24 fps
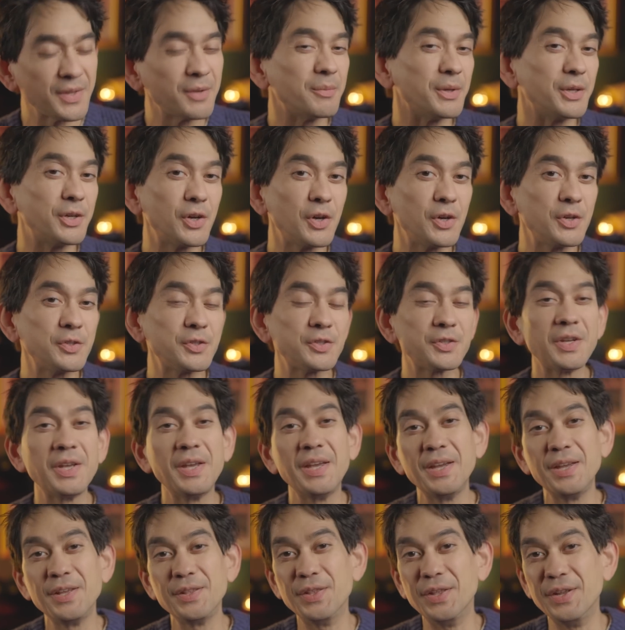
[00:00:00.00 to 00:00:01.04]
Because
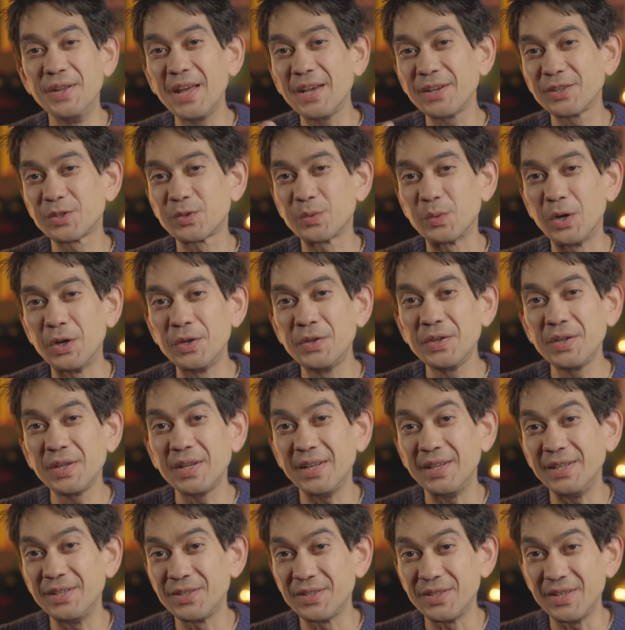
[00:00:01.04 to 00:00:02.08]
the next one
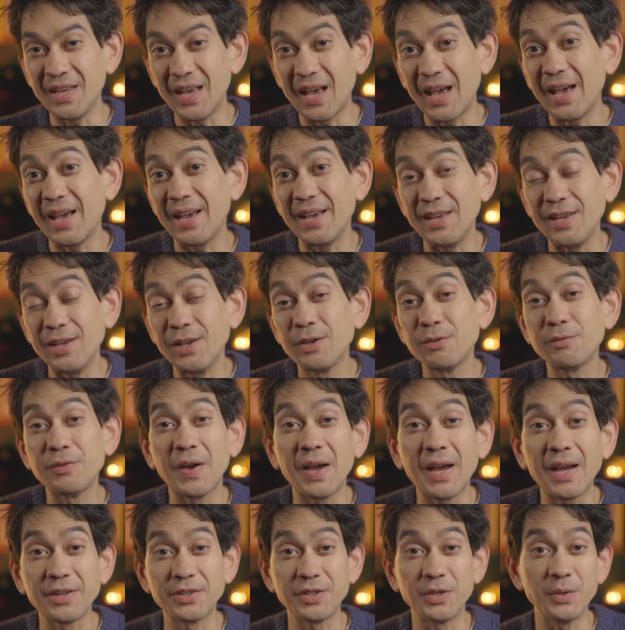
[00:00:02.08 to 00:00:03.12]
is the A for
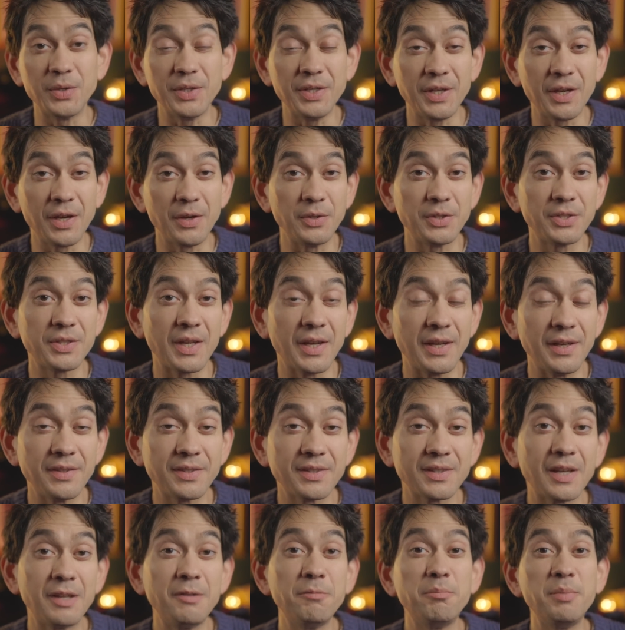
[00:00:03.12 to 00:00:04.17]
adult ego state,
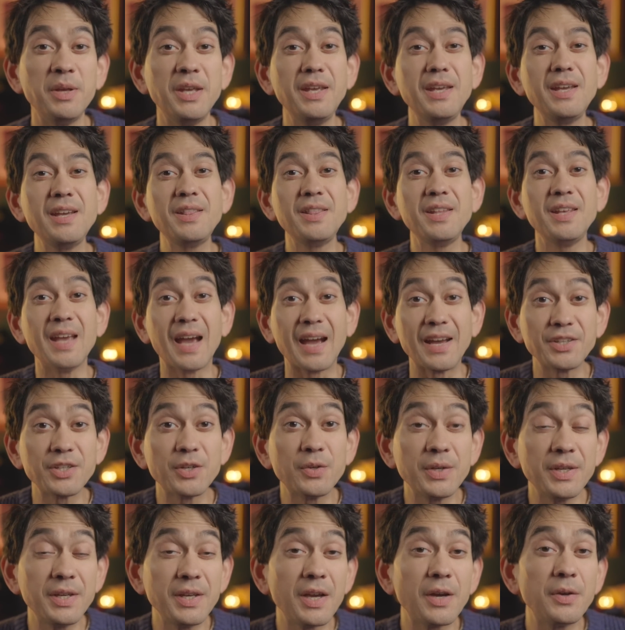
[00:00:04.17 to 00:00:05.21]
and being in the
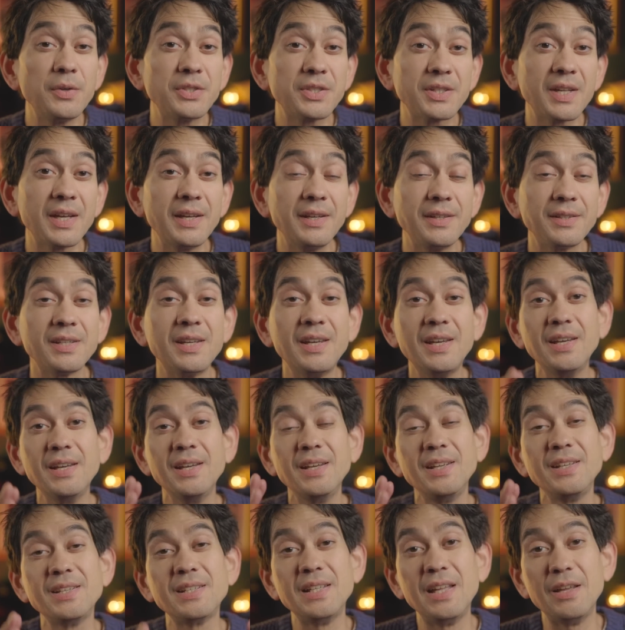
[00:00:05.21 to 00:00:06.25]
adult ego state
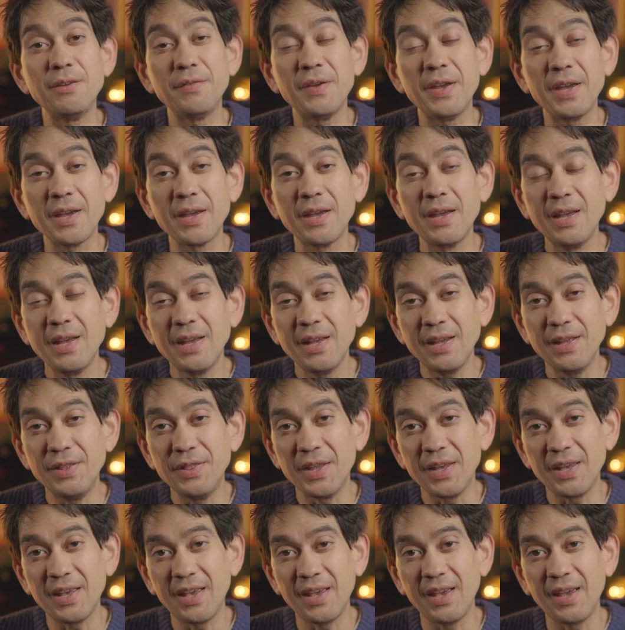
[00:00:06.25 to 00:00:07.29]
is living in
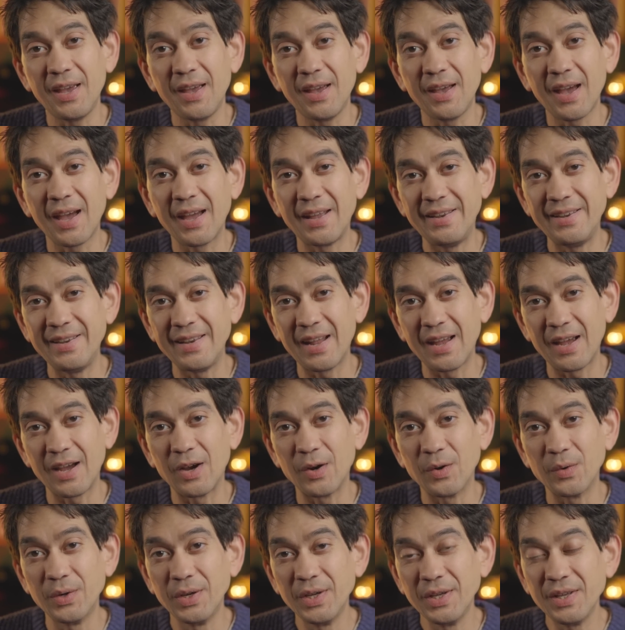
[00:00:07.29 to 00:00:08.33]
the here and
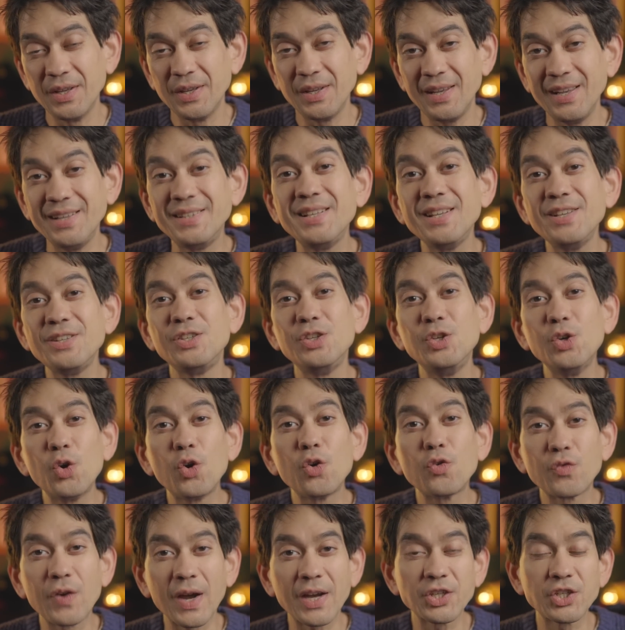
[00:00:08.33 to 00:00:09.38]
now. It is
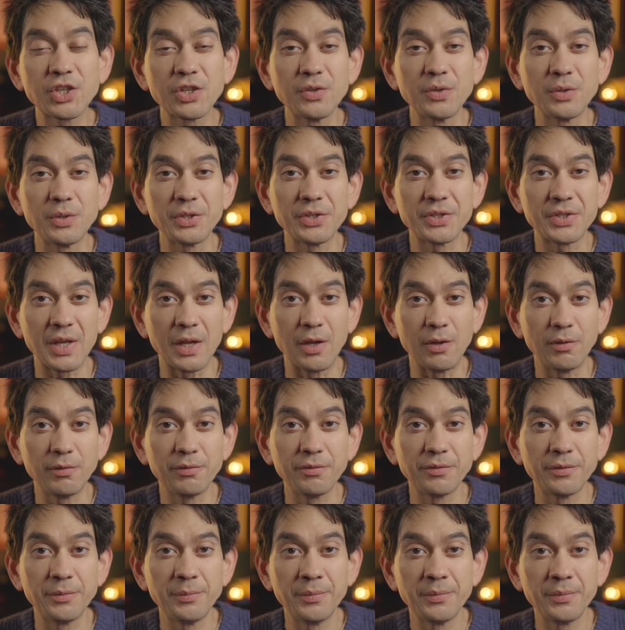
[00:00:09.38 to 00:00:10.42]
your rational
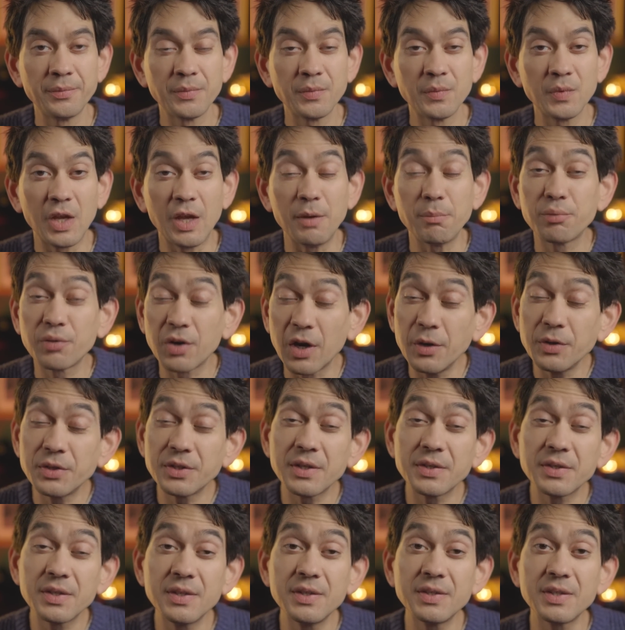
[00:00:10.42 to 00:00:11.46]
self. It
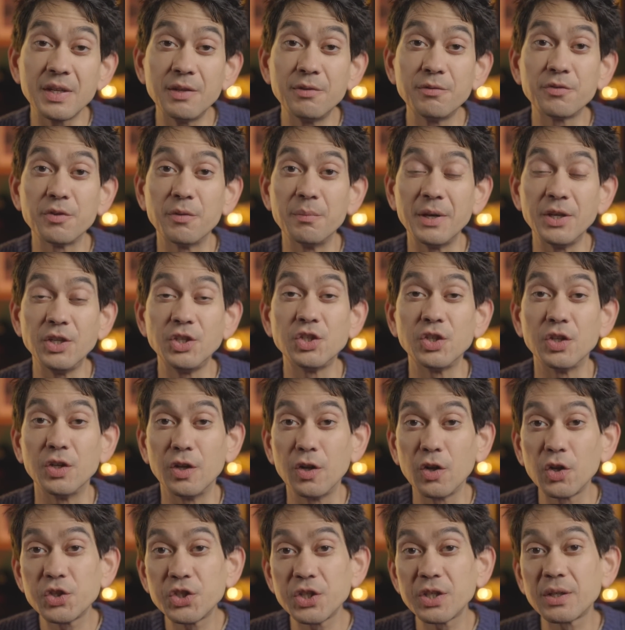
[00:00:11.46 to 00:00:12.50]
processes information
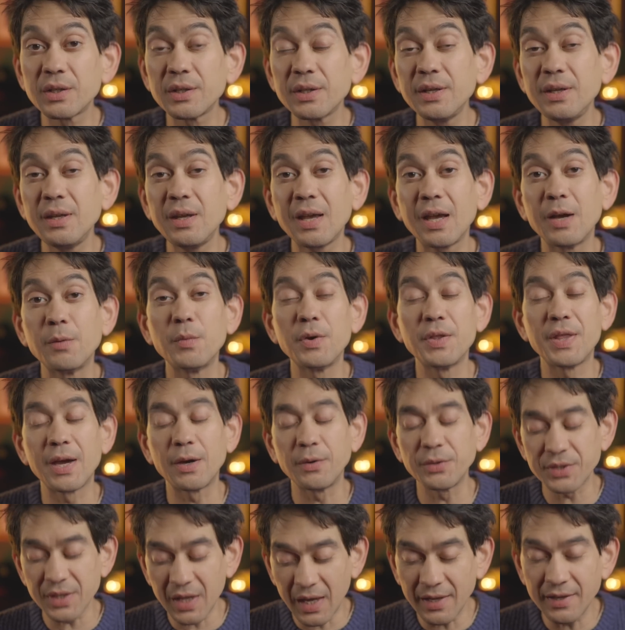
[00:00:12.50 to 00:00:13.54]
logically and
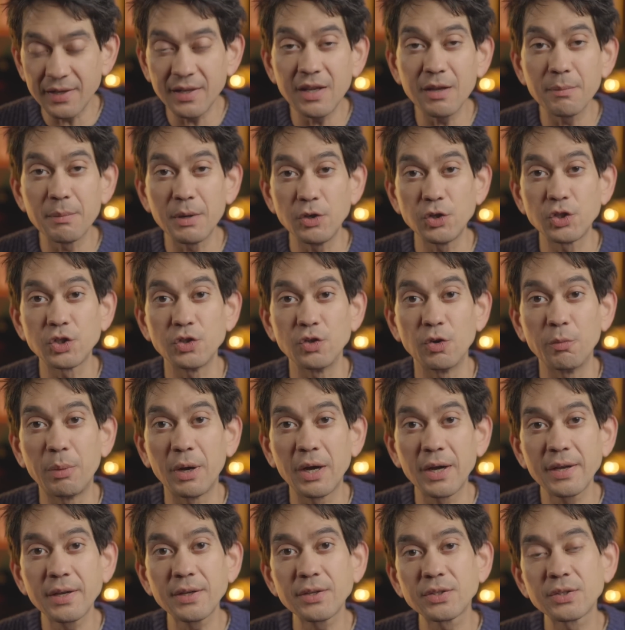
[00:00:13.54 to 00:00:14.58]
without any emotional
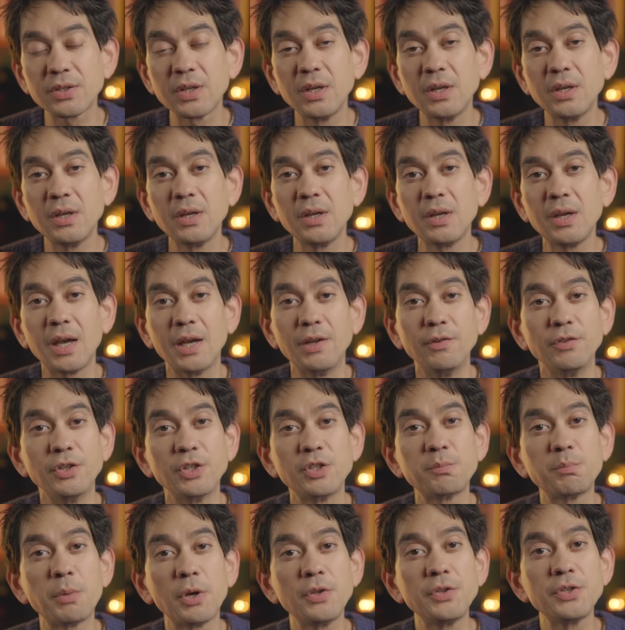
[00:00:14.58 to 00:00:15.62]
bias and
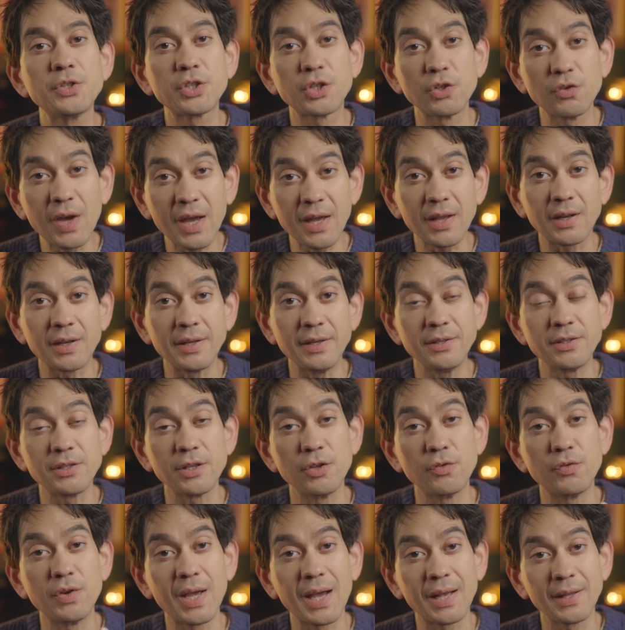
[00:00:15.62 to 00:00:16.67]
responds directly to
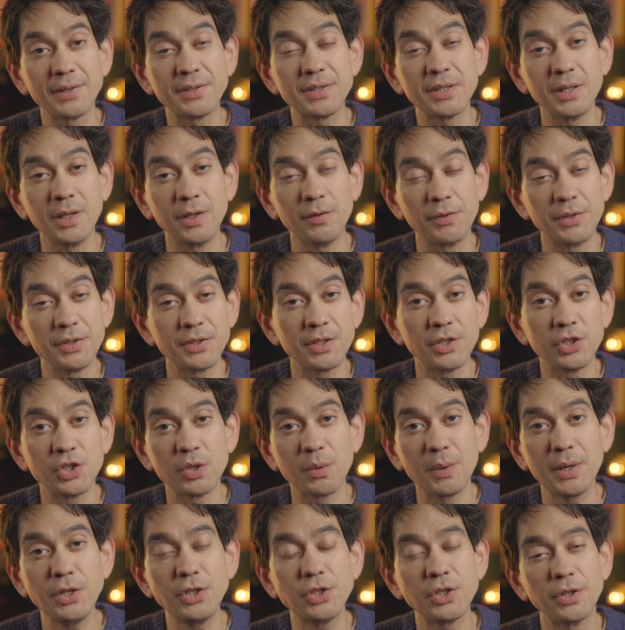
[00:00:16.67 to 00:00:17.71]
the reality of the
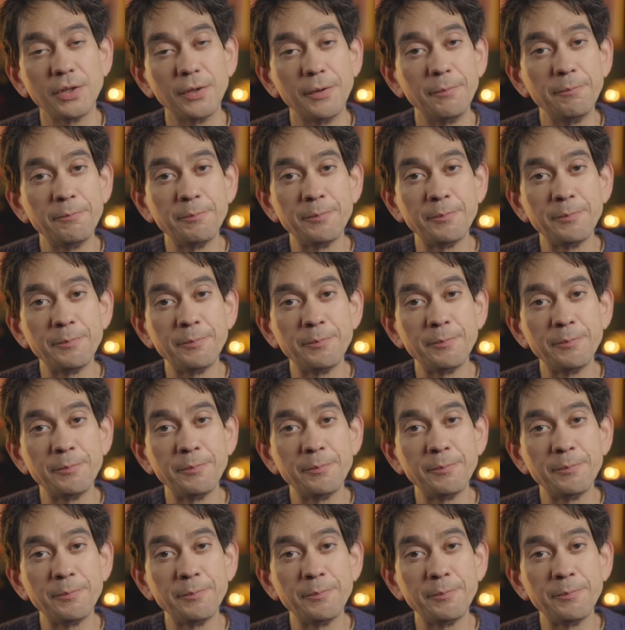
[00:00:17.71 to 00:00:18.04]
situation.